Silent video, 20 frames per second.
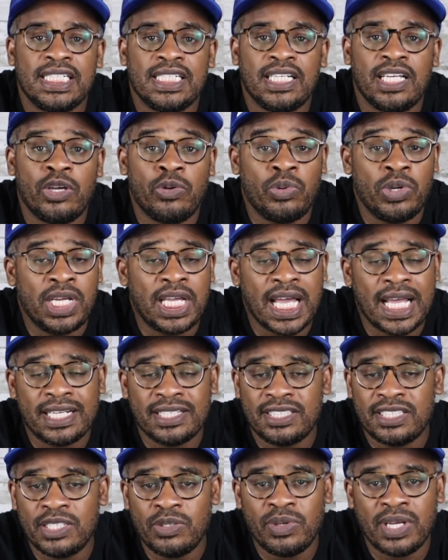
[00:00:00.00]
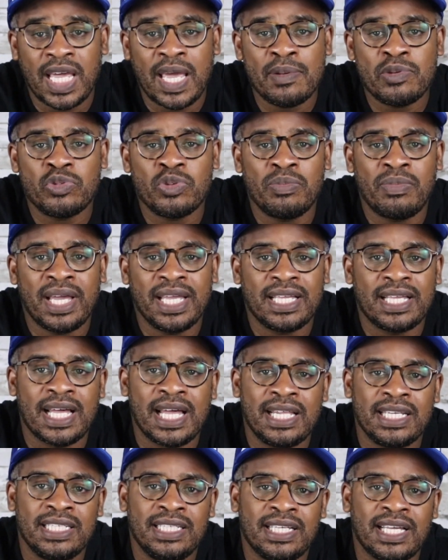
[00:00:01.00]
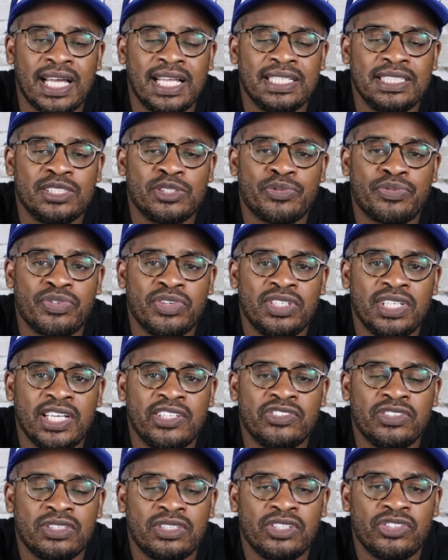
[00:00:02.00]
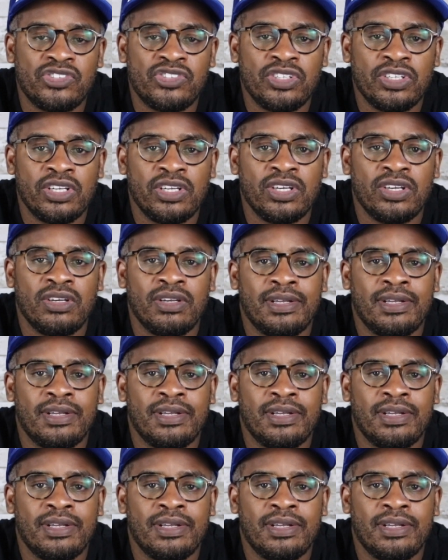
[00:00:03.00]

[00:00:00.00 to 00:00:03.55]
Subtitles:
And we got to see what happens with Mike Conley. Conley's a free agent this year.